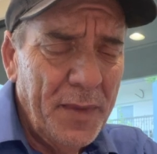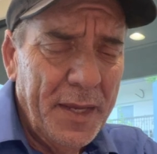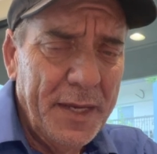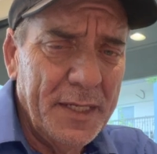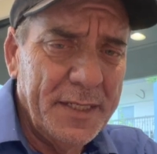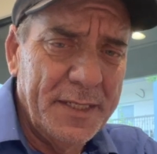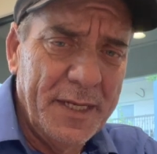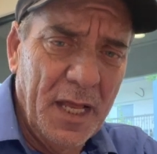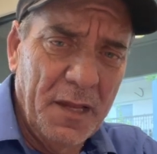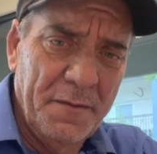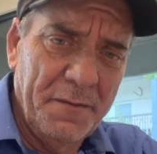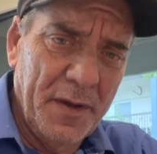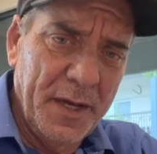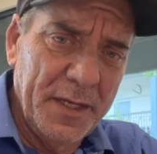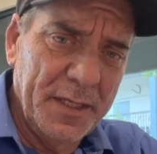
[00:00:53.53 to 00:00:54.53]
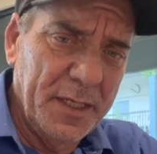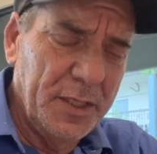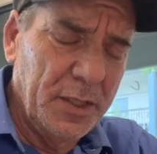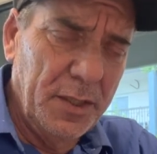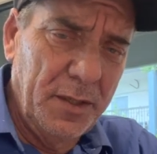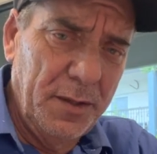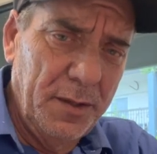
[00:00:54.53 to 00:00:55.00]
It's televised. It's
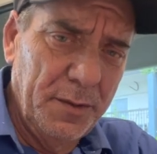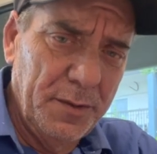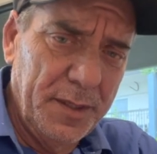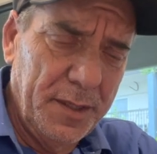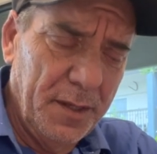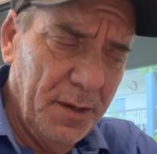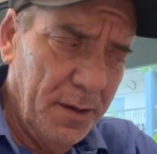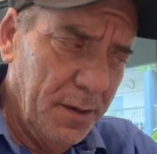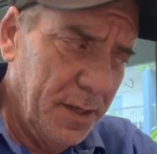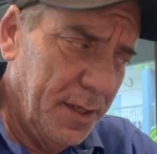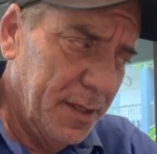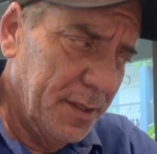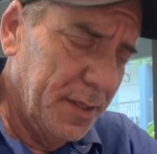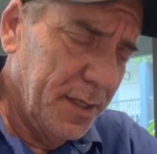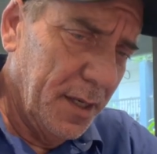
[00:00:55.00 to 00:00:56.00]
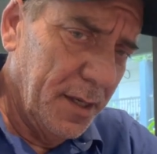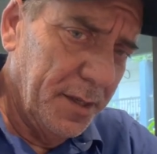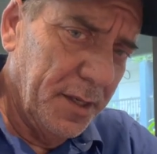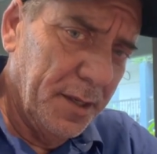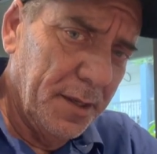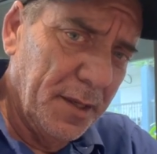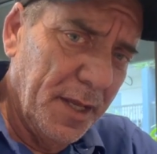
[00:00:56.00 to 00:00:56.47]
huge here in
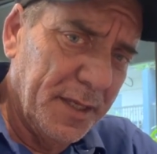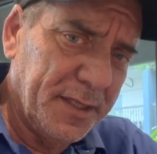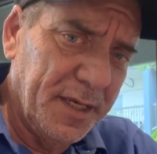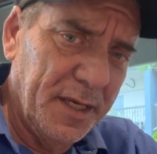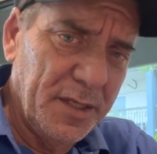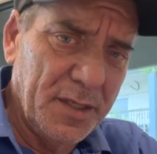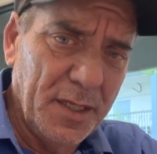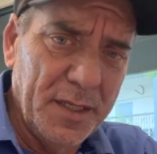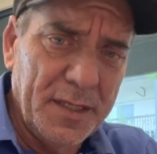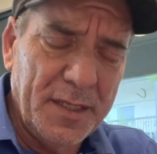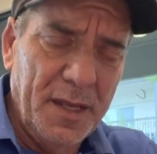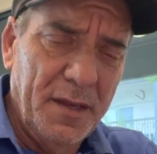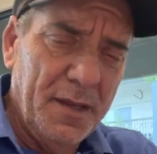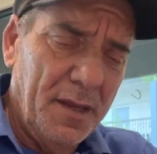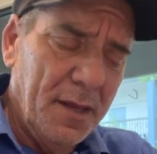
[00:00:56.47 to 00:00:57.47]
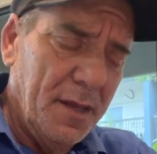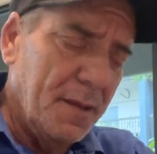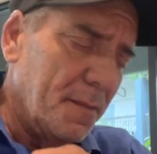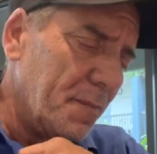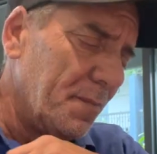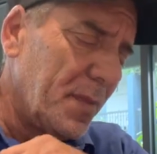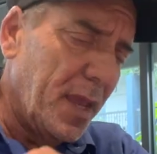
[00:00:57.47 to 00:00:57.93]
the Los Angeles
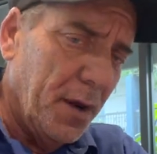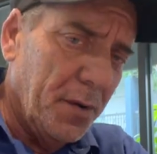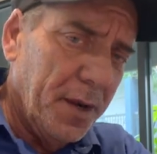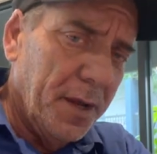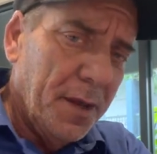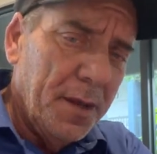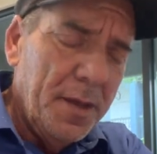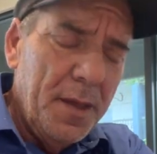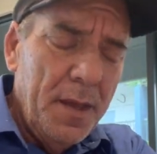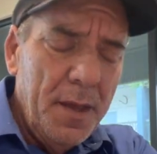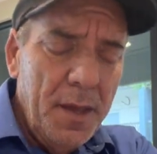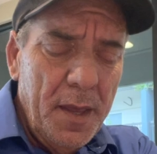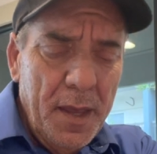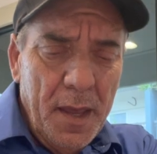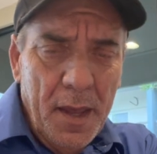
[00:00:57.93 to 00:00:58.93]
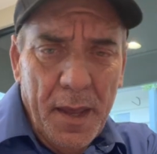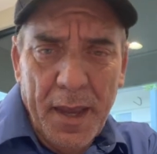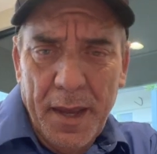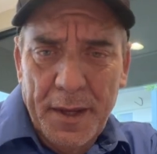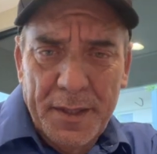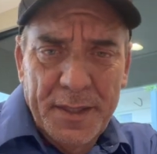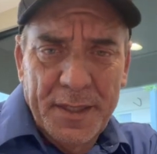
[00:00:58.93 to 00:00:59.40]
area,
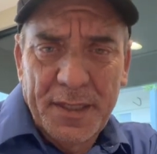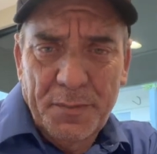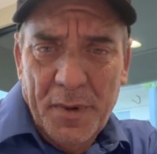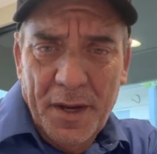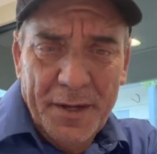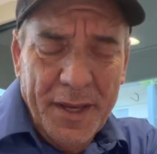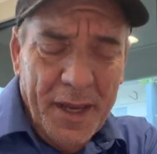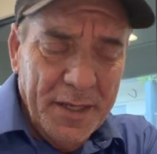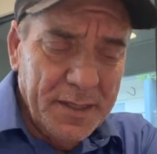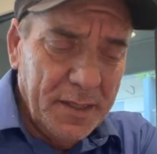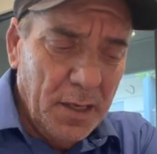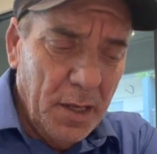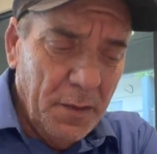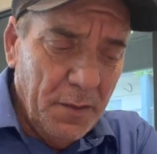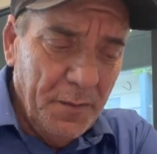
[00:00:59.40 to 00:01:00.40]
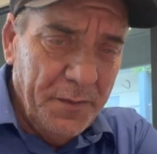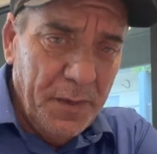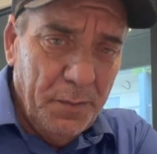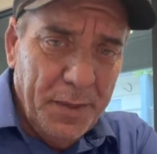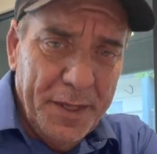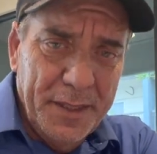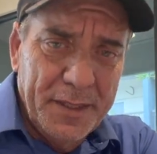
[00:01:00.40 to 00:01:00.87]
and it's broadcasted all over the
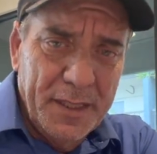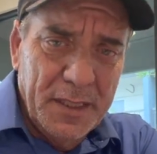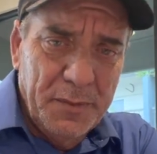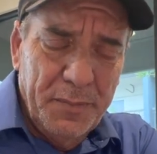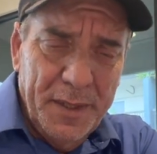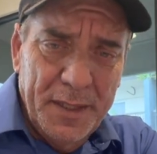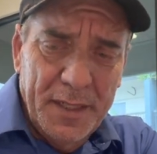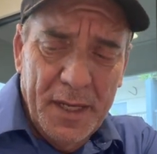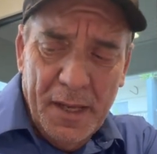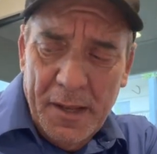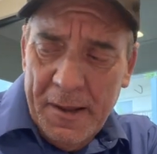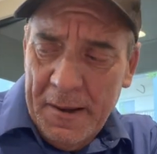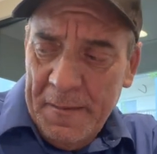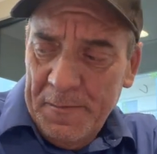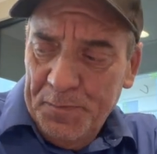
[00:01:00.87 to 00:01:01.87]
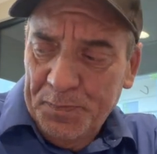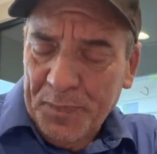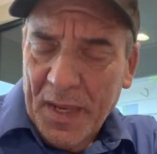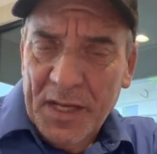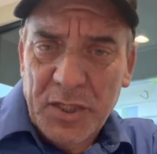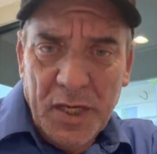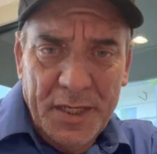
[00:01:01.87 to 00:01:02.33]
place. It's been
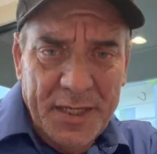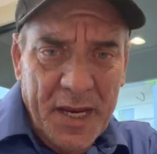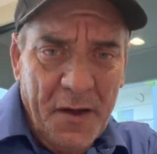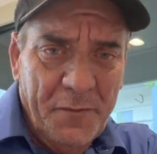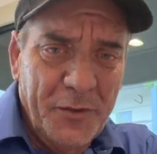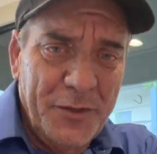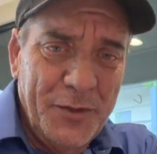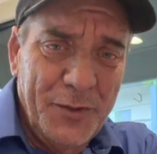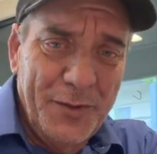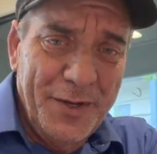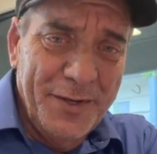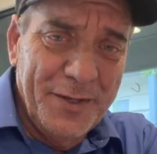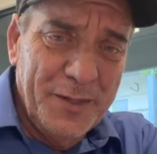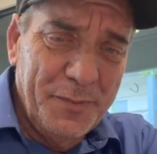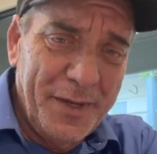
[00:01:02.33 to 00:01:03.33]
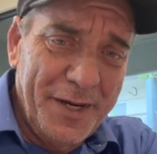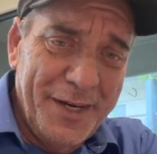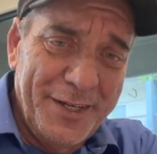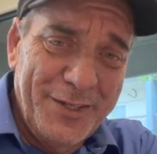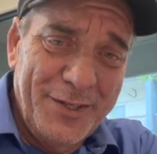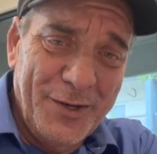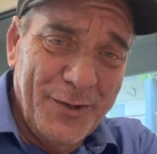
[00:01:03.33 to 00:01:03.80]
shut down for 2 years, but it
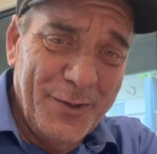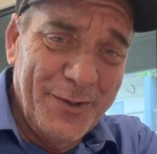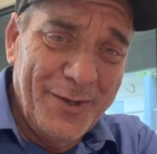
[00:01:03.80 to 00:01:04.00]
sure